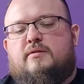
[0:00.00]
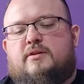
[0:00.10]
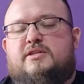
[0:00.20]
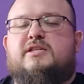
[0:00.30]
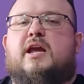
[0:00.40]

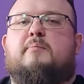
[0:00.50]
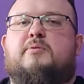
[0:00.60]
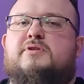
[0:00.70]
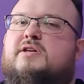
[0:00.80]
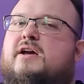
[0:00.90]
the
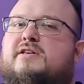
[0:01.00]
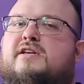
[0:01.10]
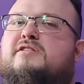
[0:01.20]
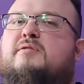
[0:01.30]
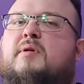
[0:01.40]
sample size
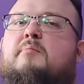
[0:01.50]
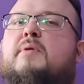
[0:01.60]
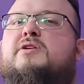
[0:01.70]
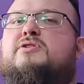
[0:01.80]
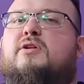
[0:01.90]
has to be
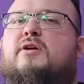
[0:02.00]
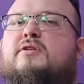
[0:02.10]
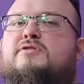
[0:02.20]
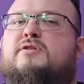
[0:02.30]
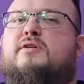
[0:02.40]
much
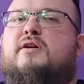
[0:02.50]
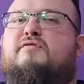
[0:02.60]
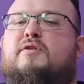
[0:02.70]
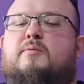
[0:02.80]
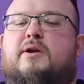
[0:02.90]
larger
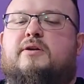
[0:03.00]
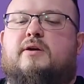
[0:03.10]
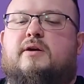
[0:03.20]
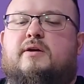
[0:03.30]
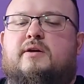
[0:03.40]
if we want
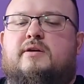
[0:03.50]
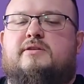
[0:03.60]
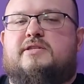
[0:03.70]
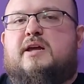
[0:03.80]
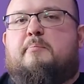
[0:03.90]
to
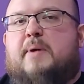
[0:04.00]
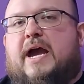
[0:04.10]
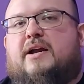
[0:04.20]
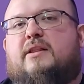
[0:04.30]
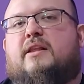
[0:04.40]
step
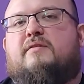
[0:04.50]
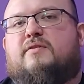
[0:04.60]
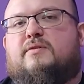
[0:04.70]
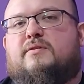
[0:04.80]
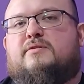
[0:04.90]
back a
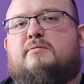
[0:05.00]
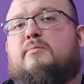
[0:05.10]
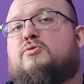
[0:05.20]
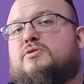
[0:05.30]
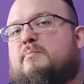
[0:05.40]
level to
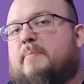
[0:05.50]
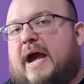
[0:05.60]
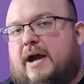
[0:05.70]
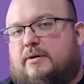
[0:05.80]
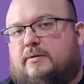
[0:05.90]
motion
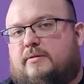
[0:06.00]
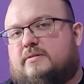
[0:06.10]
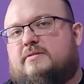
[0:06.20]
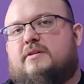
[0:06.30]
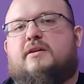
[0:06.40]

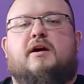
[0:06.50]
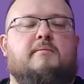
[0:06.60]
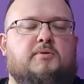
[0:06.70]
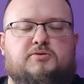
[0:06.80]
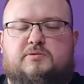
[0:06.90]
patterns and
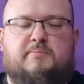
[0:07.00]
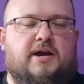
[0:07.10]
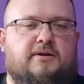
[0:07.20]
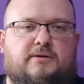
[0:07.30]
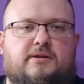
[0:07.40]
not motion
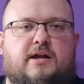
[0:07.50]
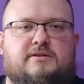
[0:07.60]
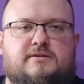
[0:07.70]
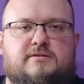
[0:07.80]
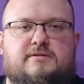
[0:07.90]
pattern
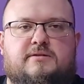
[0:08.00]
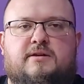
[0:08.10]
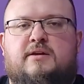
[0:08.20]
classes.